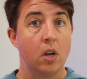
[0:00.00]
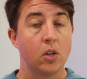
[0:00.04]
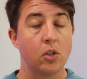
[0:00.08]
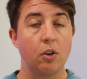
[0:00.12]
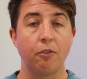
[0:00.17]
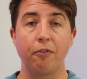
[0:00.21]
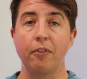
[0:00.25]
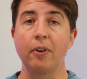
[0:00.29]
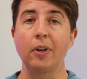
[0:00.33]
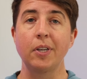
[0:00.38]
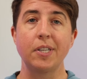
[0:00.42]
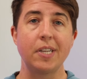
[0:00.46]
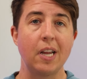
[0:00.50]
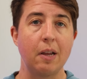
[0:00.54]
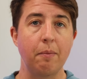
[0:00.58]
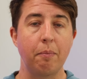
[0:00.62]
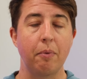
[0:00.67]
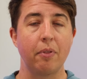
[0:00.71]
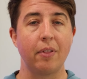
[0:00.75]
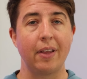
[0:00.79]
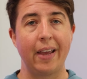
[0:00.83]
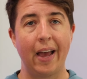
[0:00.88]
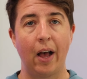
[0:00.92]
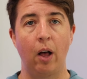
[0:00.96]
So first up,
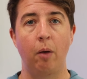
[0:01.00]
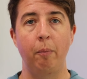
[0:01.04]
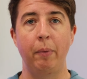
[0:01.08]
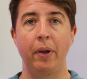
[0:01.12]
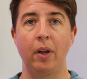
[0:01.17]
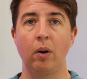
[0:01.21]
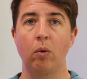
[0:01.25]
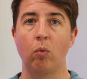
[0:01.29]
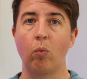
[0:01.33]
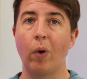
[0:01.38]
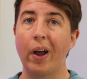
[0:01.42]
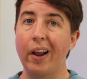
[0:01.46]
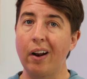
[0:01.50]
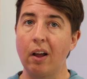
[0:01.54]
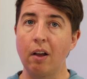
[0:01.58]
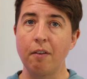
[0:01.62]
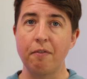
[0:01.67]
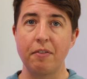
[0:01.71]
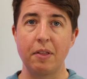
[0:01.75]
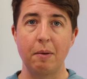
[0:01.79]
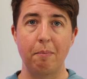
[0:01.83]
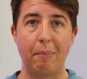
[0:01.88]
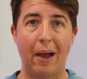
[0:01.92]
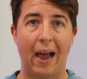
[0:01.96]
the helmet, right
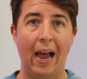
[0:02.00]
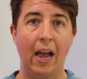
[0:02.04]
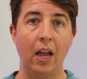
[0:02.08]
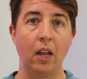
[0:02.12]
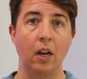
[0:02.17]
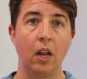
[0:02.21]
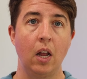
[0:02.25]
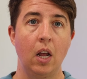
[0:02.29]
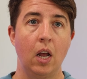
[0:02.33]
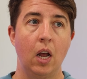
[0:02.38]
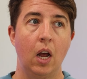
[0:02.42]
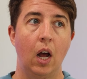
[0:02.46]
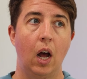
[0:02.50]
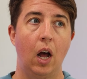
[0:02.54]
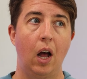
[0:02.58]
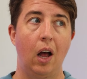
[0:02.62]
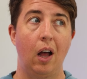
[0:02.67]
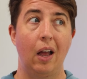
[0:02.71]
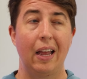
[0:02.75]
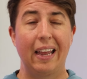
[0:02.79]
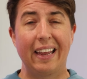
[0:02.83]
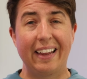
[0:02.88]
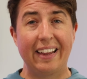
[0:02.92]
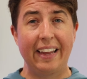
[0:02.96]
off the bat,
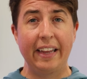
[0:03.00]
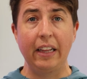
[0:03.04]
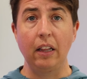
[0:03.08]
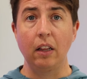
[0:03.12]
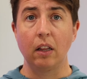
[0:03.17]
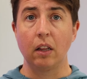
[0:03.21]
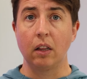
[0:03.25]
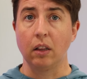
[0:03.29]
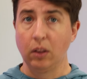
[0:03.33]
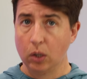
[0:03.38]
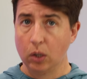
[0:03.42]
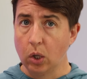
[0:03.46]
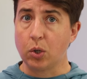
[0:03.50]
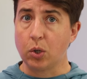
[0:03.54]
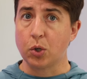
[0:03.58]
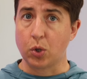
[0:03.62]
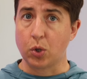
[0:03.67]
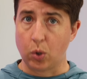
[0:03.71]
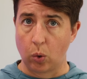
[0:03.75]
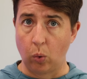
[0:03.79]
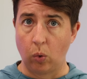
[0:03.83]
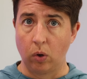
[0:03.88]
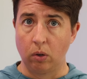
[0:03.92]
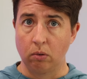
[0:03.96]
it
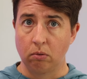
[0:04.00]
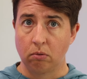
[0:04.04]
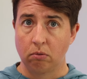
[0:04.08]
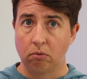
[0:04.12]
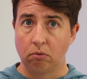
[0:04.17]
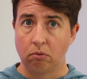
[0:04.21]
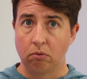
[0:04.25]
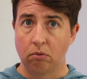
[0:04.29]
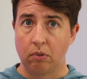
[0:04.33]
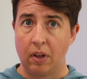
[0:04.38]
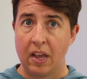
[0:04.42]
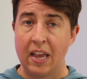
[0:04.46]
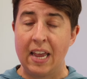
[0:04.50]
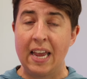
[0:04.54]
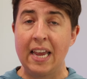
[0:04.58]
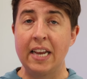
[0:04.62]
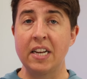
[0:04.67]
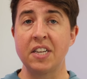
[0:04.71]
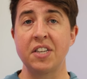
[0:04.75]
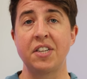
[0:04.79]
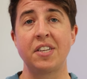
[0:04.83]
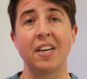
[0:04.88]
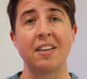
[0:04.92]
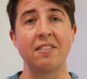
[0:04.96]
looks cool.
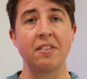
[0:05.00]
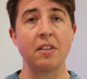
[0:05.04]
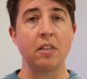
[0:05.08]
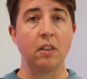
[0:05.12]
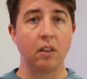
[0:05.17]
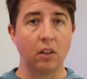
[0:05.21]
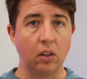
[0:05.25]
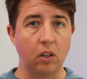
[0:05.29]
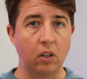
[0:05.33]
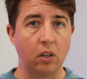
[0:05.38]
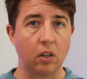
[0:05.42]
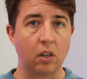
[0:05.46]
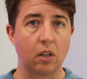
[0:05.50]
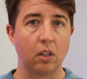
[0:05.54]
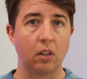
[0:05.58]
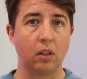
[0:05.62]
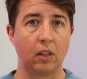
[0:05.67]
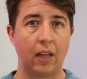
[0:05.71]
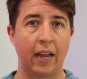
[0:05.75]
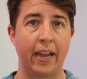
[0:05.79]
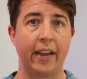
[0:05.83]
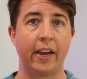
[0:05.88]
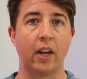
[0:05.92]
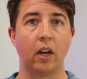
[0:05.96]
It doesn't look
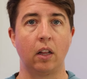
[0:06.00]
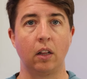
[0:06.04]
like